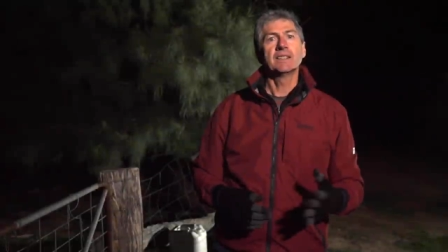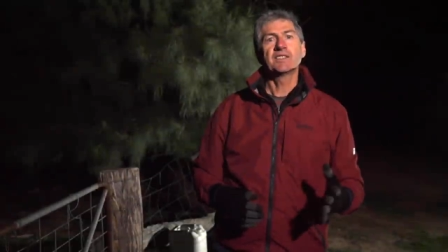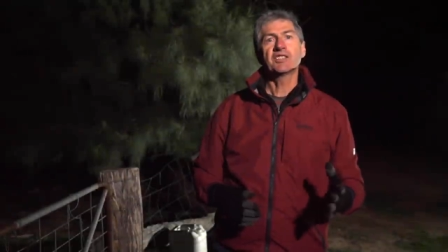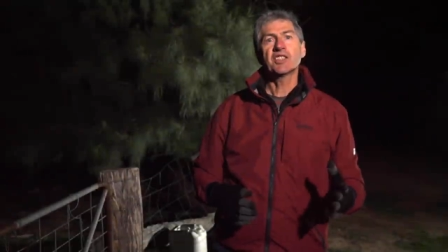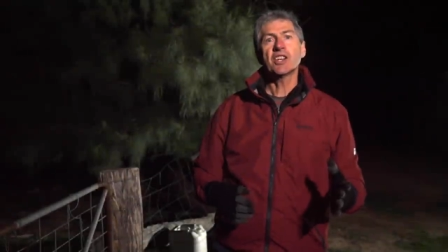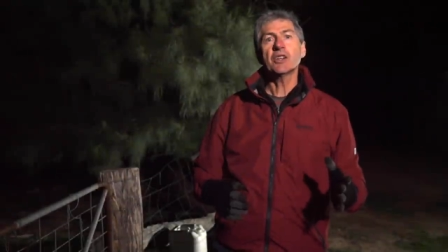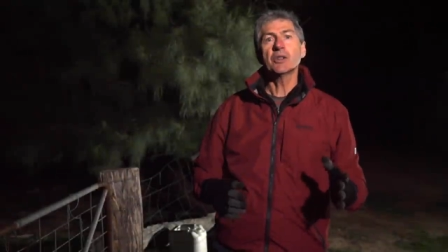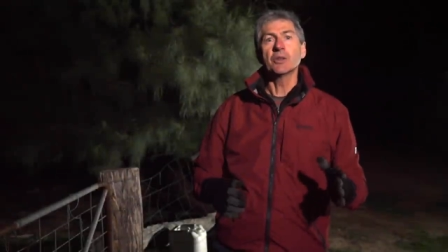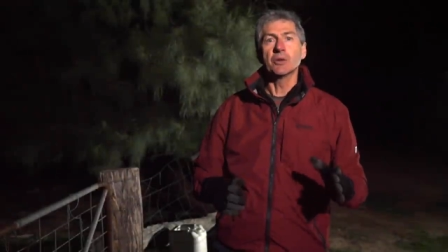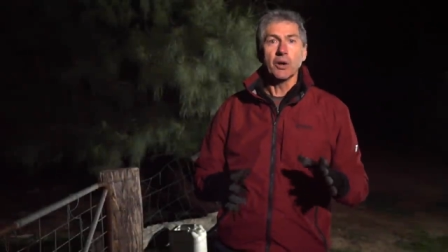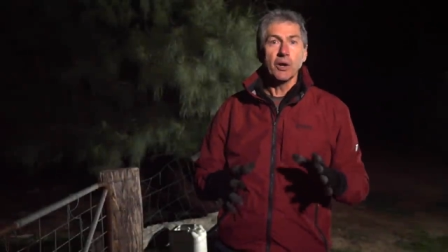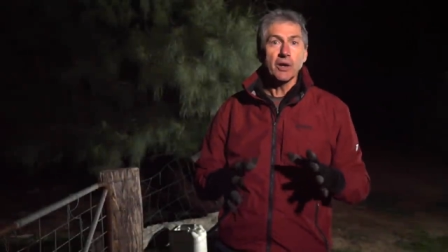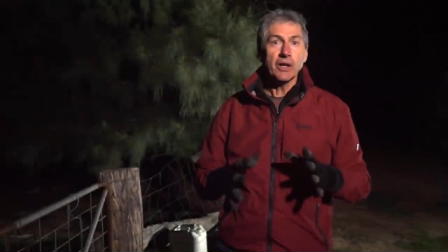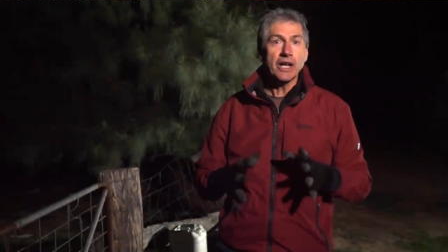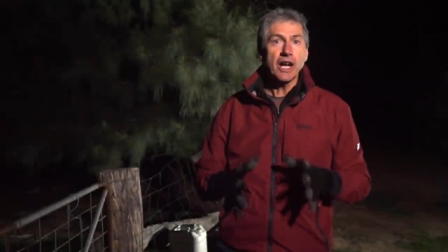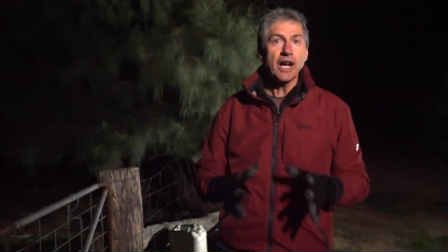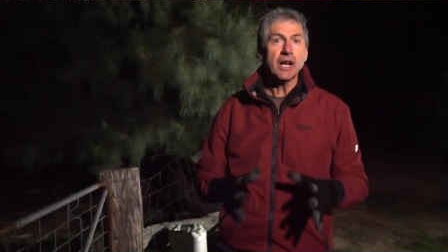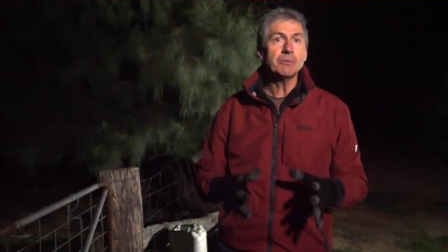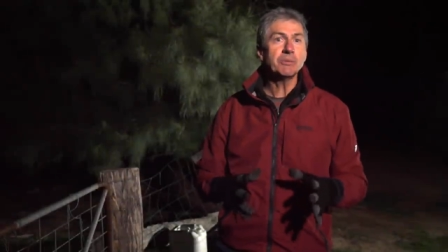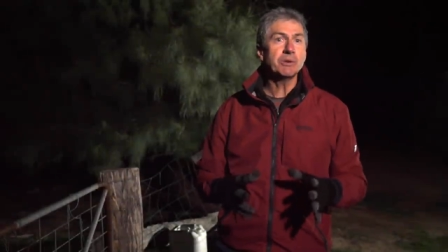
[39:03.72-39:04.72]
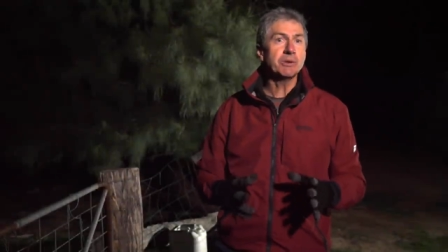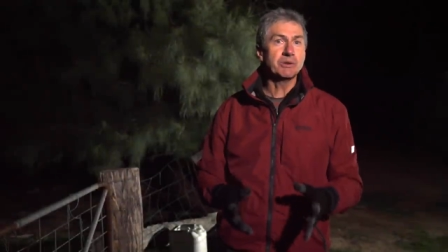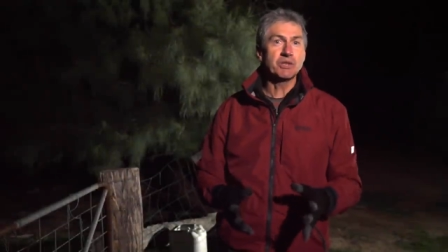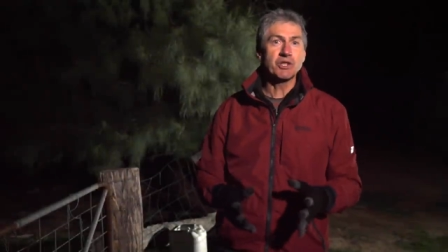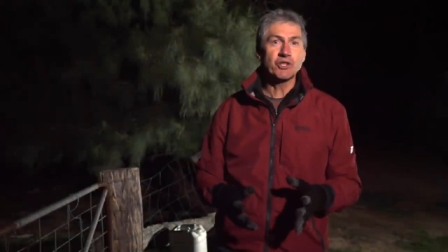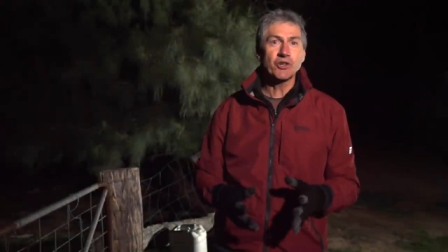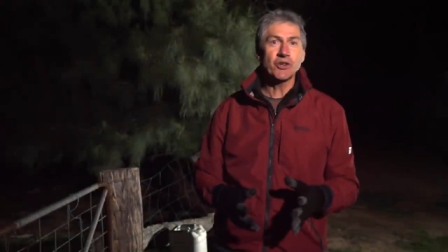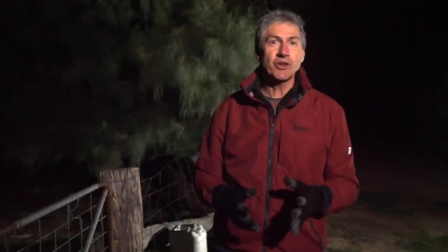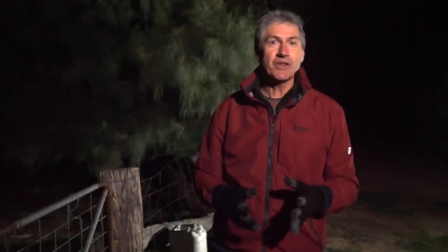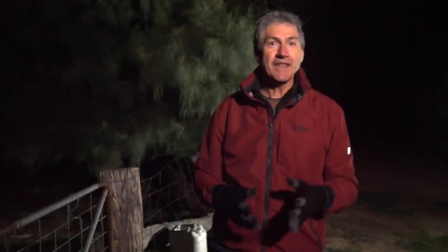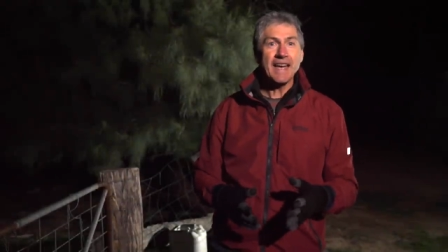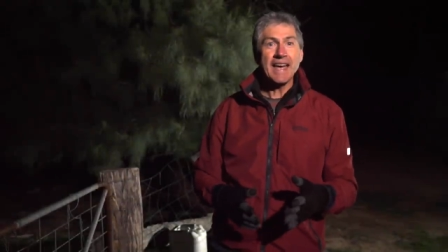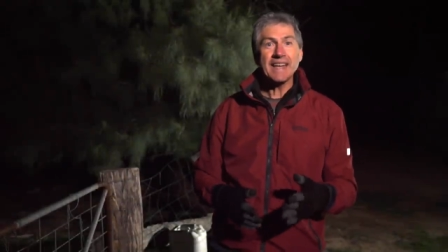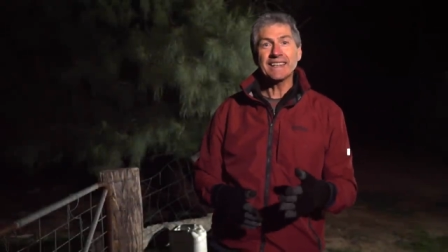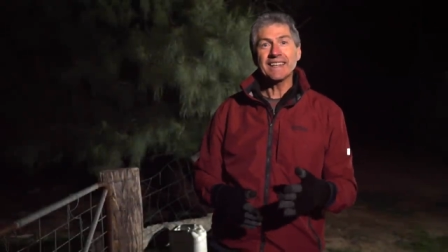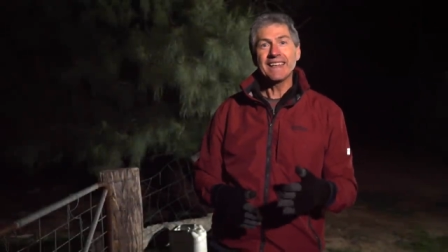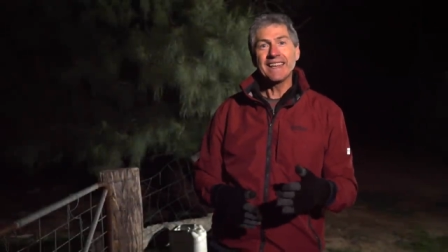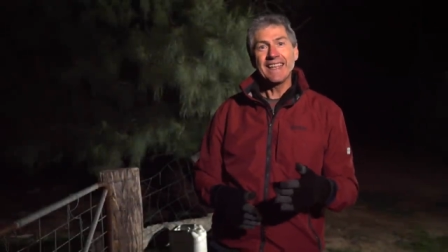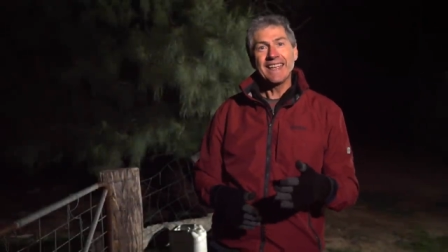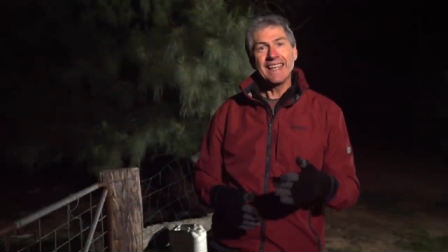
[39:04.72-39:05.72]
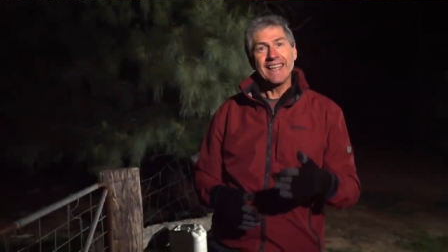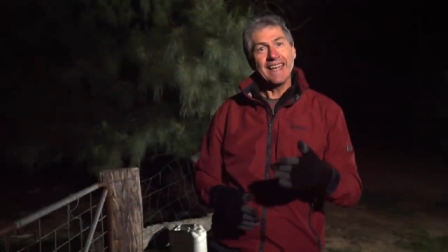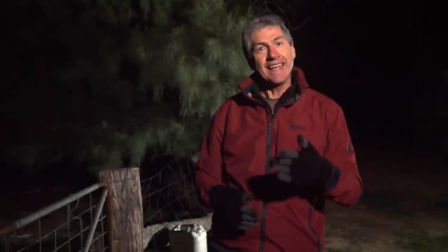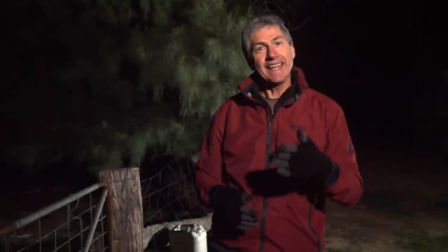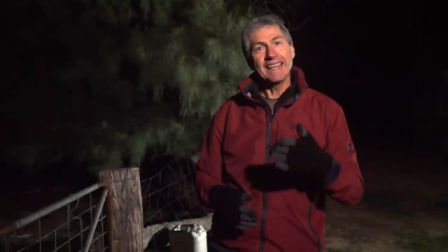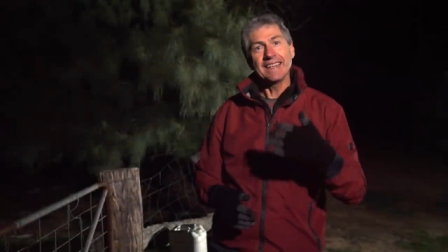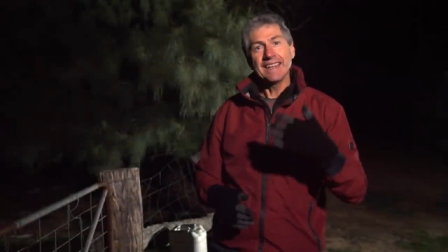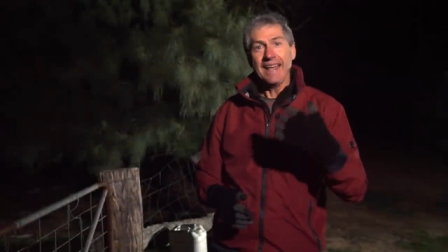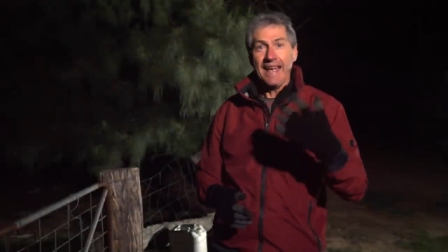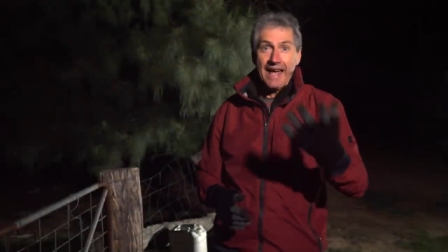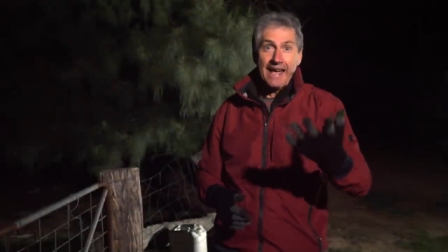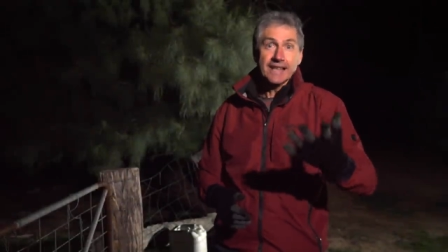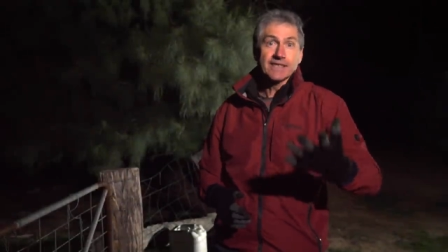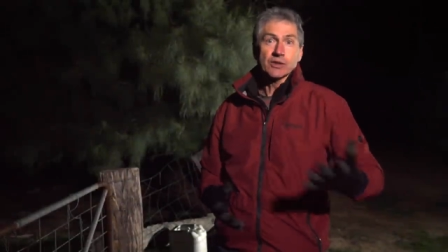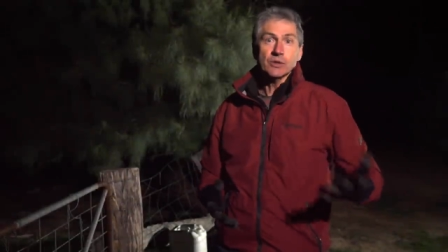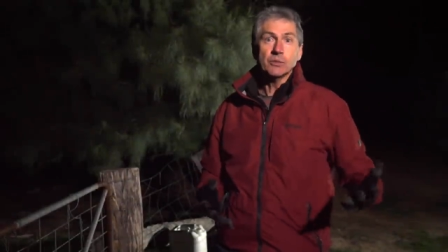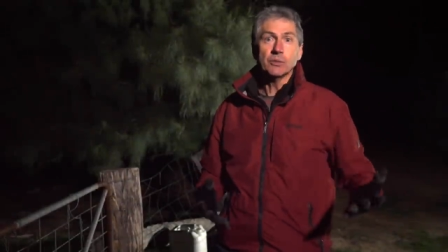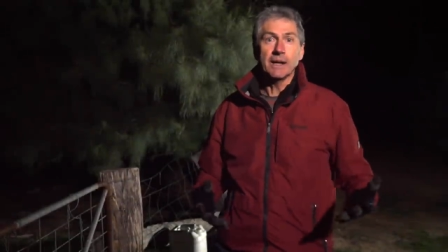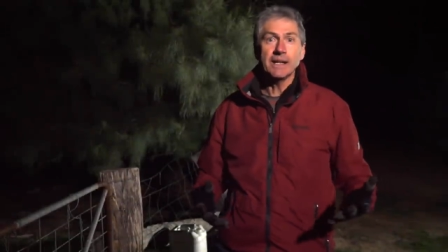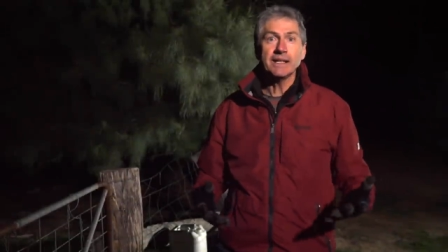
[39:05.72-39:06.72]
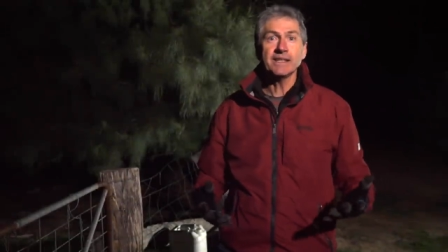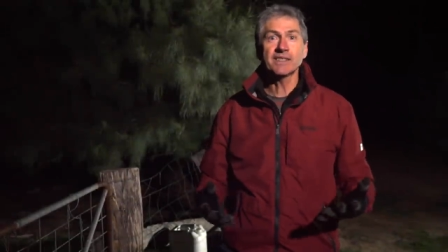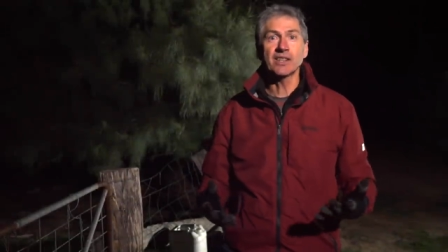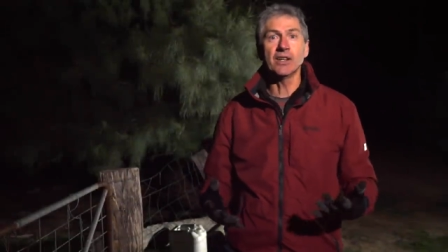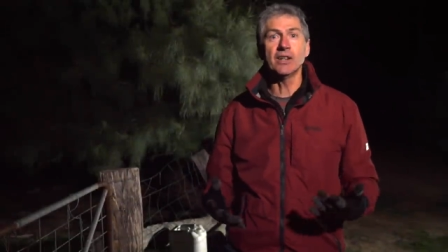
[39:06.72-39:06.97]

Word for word: So I hope you enjoyed that. And as always,